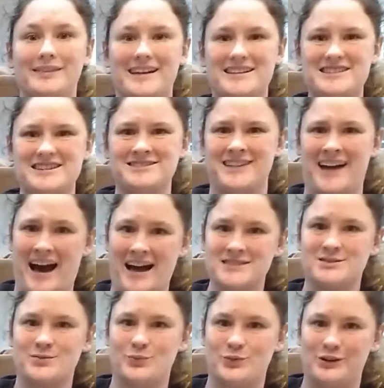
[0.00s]
that's a
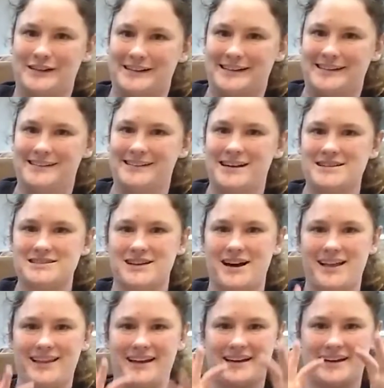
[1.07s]
nice one. It's
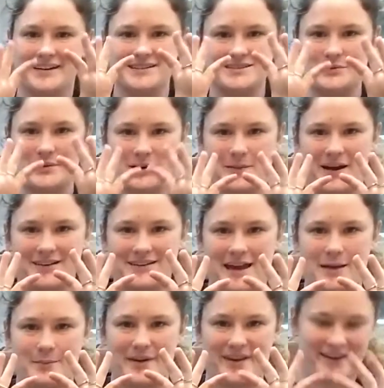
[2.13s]
got like a squeak about
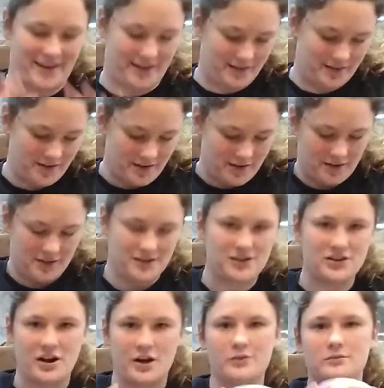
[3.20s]
yay big,
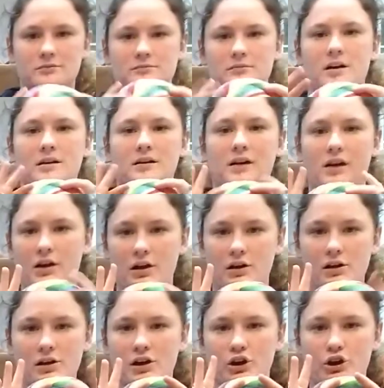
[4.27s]
you know,
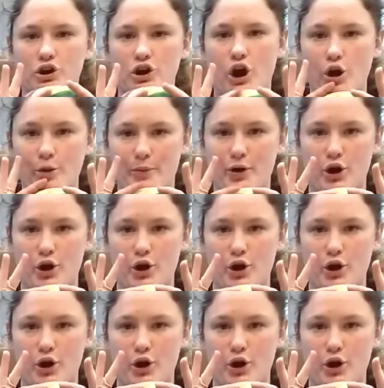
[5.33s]
yay